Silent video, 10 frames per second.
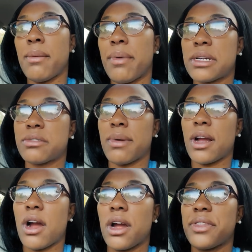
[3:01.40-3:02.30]
brakes for my
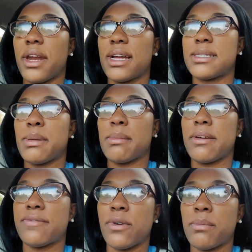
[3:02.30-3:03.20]
car, and then I had to pay my
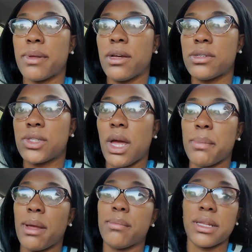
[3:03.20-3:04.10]
phone bill, so I'm
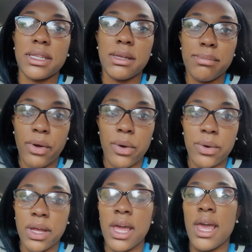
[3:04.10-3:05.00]
completely
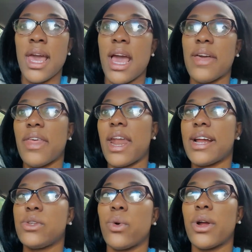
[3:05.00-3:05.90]
broke. And then I
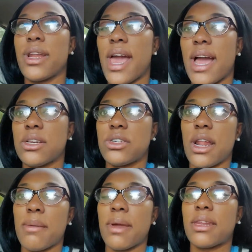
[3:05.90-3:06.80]
DoorDashed,
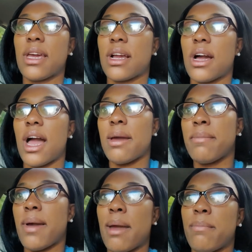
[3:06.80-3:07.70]
and I
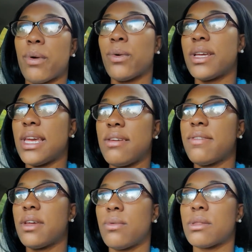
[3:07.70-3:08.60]
broke
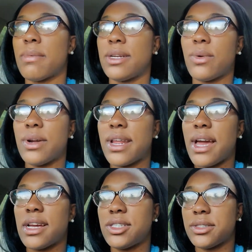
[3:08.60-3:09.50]
even with my
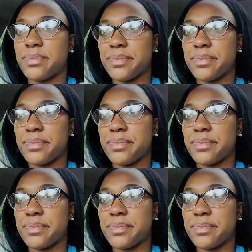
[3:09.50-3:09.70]
DoorDash.